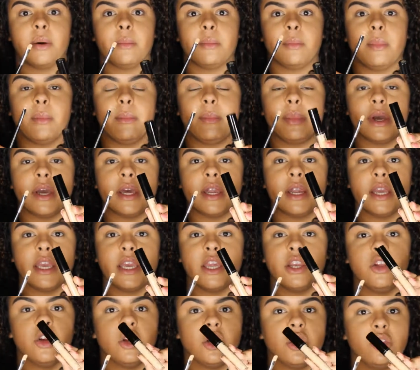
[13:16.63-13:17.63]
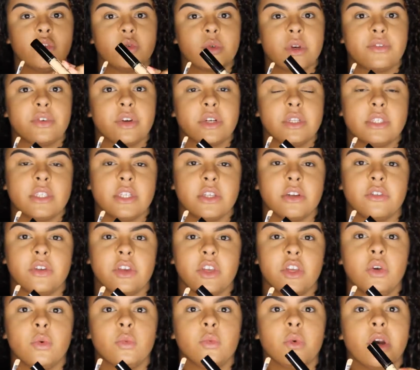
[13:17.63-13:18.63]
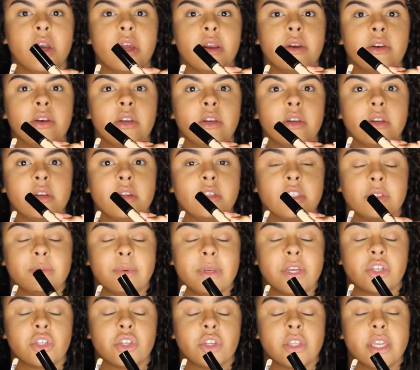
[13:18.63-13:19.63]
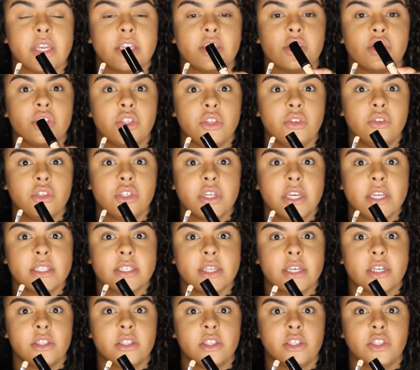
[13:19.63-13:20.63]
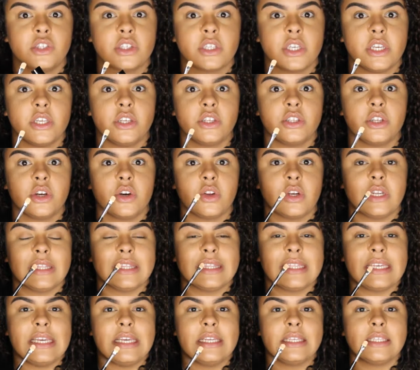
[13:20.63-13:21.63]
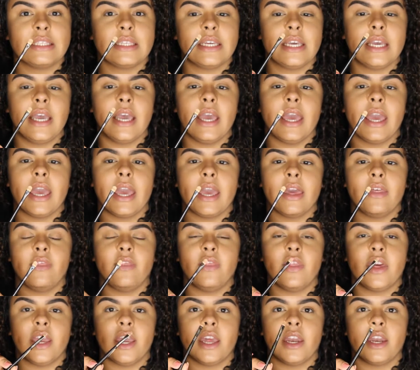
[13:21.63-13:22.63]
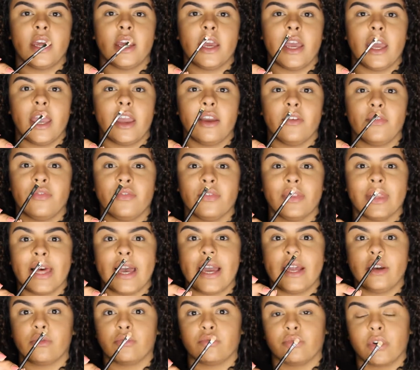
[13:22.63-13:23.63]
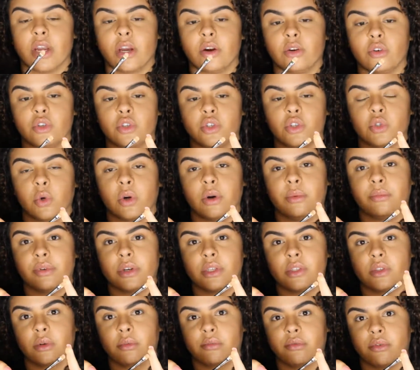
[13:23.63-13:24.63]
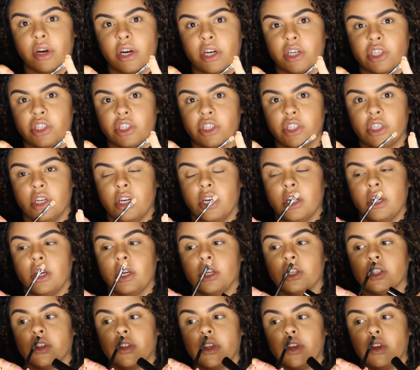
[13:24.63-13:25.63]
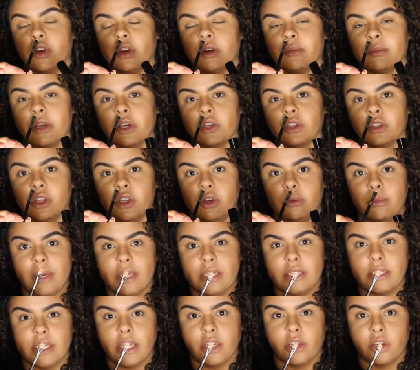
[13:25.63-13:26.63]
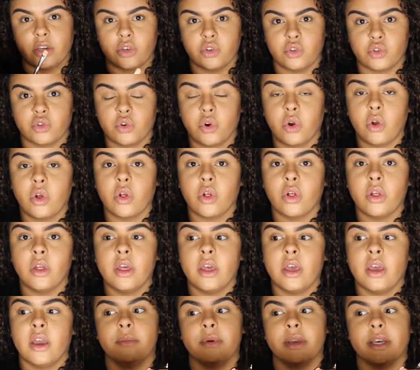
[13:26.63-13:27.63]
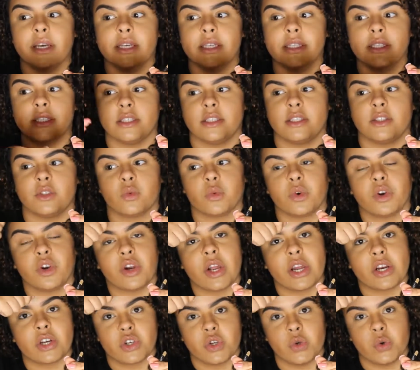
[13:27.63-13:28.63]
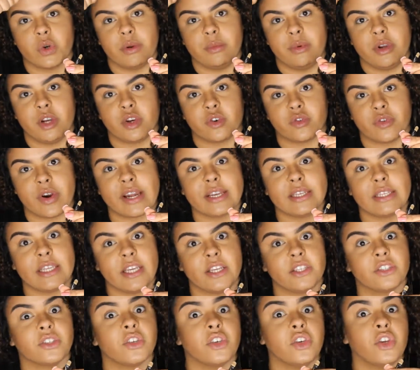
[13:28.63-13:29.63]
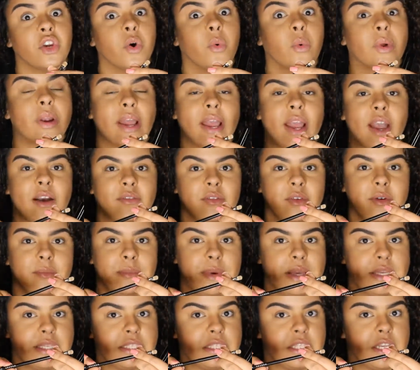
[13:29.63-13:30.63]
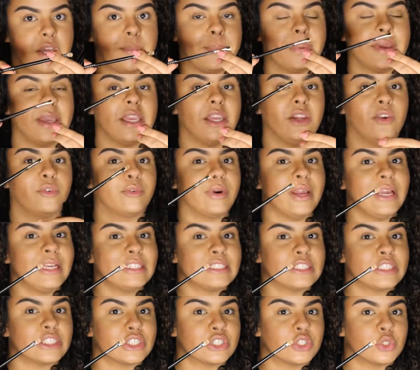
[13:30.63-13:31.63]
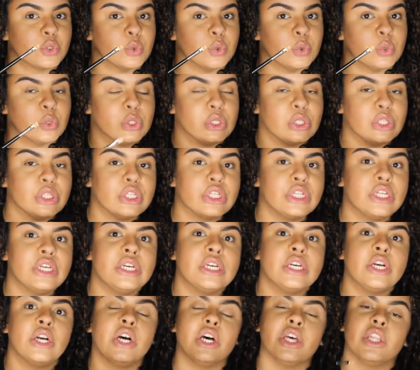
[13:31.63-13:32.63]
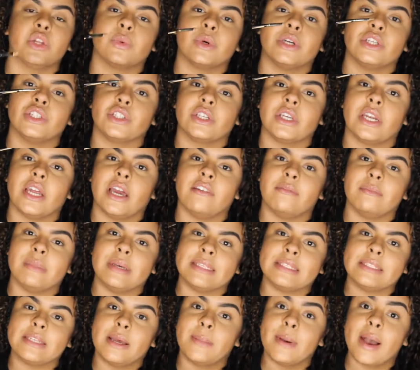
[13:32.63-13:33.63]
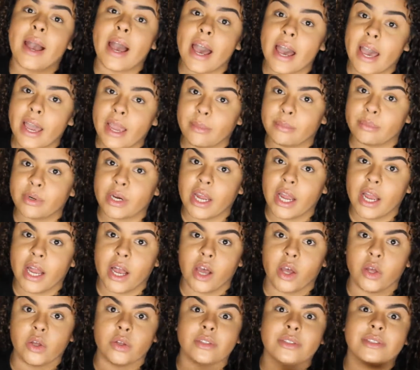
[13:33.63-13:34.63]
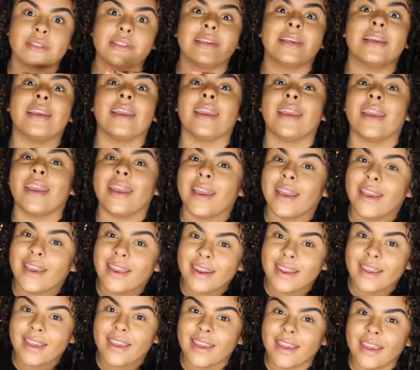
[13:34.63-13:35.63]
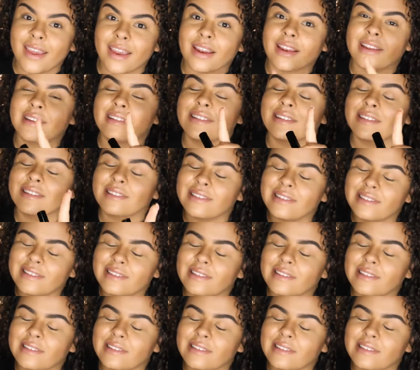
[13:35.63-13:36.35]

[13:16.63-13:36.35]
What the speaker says: but again, you can use whatever concealer that you want. Just make sure that it's 2 shades lighter than your skin tone at least, and then a flat round short bristle brush, so that you can make sure that you maintain control, because this is where you're actually going to be correcting, so you don't want to have a messed up eraser tool, otherwise you're going to have messed up eyebrows. Get it?